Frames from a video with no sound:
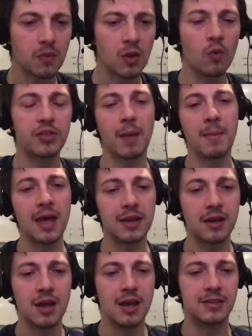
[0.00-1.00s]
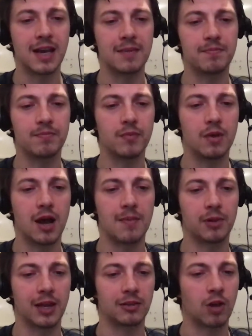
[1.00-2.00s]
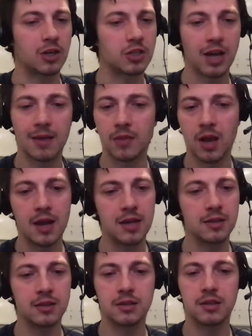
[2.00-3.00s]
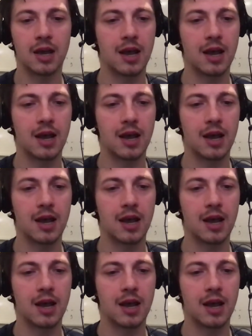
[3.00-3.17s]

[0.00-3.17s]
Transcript: What that meant is I planned launch timelines,